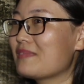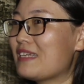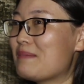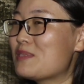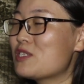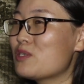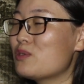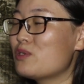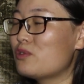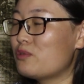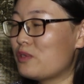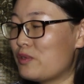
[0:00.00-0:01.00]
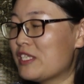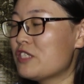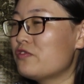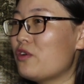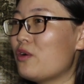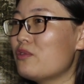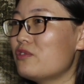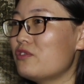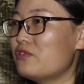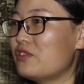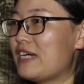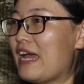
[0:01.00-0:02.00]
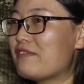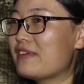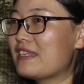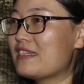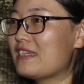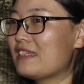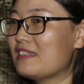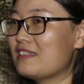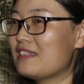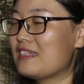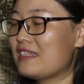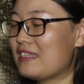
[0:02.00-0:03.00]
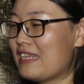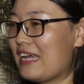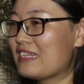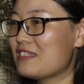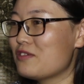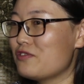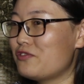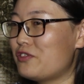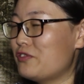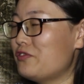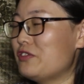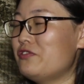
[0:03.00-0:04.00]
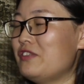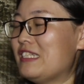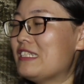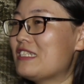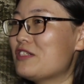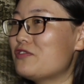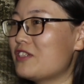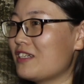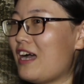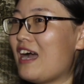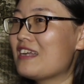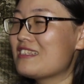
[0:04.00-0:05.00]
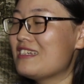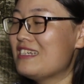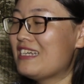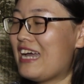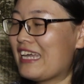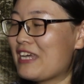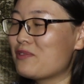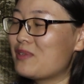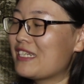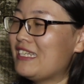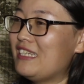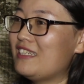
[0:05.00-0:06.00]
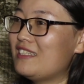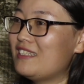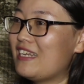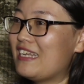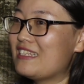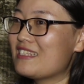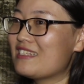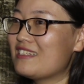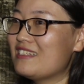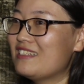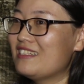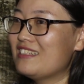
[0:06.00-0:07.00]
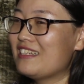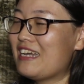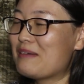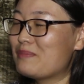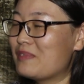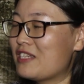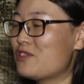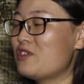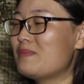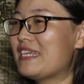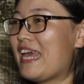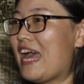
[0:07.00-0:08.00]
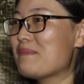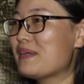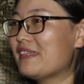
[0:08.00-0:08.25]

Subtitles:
I'm so grateful for everything that for fate, for God, I can work here, and I'm extremely happy